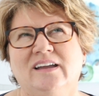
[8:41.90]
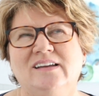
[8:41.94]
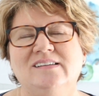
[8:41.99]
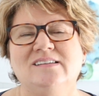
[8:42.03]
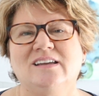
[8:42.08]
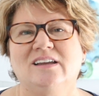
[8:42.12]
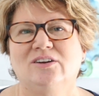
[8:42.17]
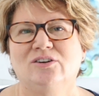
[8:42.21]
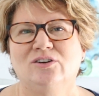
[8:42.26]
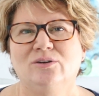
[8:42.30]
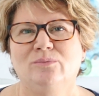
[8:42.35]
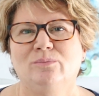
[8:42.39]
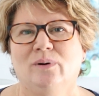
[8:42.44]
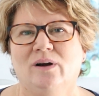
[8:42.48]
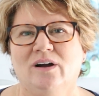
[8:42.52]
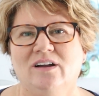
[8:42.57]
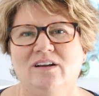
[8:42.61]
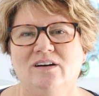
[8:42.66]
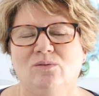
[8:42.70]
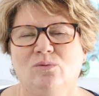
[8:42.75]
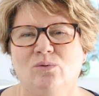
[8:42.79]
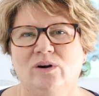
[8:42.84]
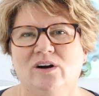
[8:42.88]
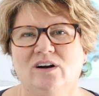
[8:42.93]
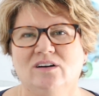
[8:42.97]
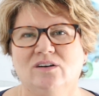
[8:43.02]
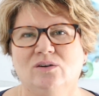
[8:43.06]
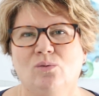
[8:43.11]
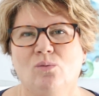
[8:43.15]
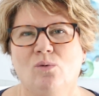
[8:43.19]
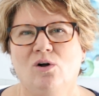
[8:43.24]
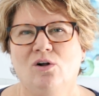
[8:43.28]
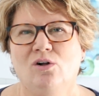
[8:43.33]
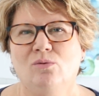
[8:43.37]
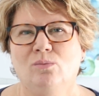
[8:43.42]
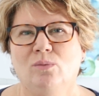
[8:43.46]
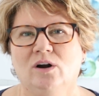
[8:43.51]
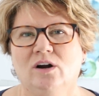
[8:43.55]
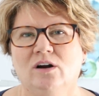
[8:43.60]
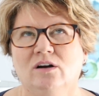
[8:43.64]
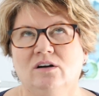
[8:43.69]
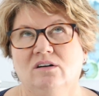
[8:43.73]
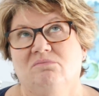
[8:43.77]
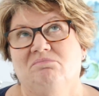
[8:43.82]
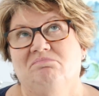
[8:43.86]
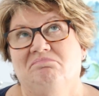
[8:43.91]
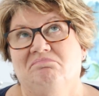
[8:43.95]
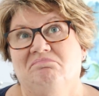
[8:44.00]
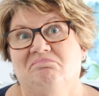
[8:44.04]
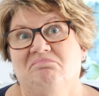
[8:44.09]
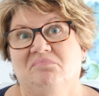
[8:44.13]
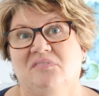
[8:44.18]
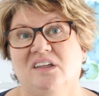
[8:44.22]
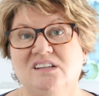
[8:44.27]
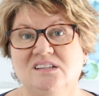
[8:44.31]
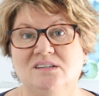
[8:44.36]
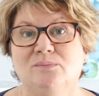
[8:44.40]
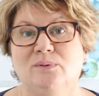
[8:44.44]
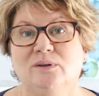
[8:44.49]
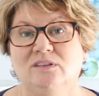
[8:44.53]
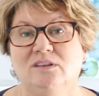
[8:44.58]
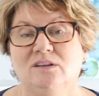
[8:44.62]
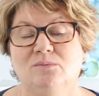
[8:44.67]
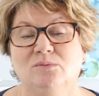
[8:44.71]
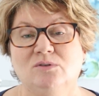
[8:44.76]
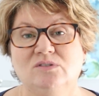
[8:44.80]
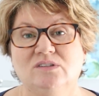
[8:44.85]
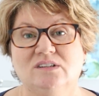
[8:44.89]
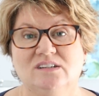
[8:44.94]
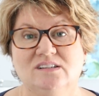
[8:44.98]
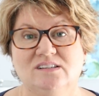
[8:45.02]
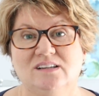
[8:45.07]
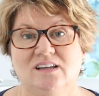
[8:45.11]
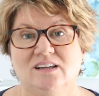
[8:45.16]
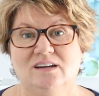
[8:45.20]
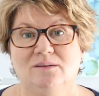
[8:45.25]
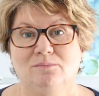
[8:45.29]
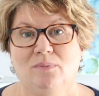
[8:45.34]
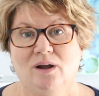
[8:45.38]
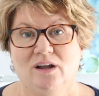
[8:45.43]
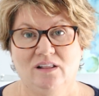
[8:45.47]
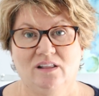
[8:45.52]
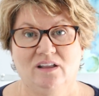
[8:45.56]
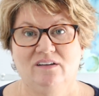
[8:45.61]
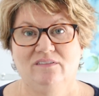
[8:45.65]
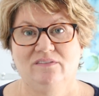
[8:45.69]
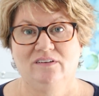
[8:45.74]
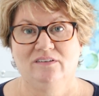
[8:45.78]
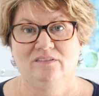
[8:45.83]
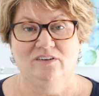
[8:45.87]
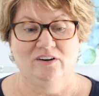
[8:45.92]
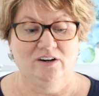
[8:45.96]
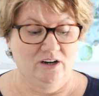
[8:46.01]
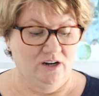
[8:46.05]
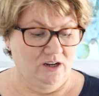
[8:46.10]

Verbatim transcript: guess I could buy it and wear it to Walmart. That's about the most exciting my life ever